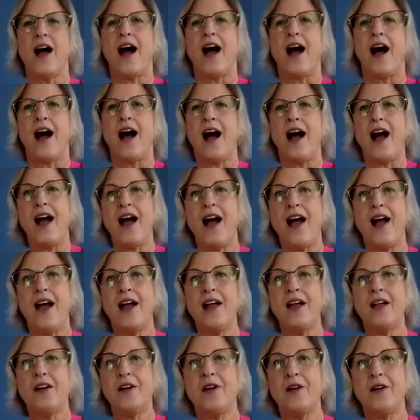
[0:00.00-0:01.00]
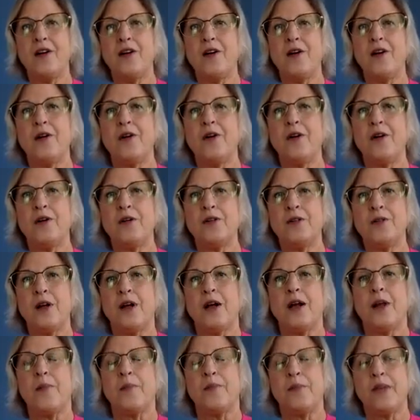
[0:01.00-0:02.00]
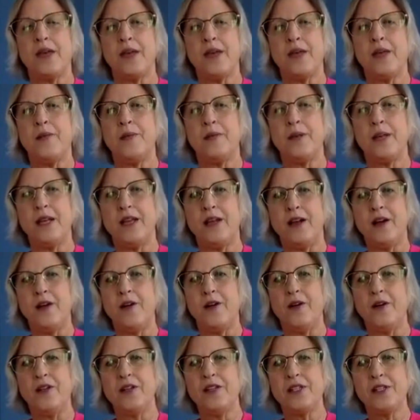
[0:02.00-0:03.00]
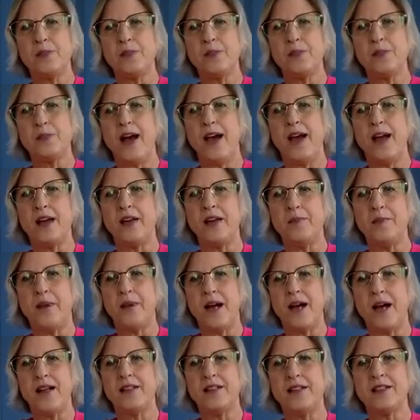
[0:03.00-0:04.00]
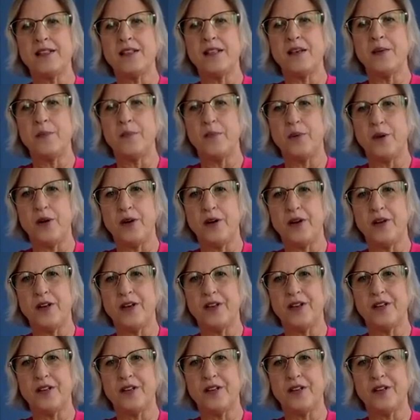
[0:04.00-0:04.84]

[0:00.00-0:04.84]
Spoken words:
Hi ho biblio, the spine binds the book.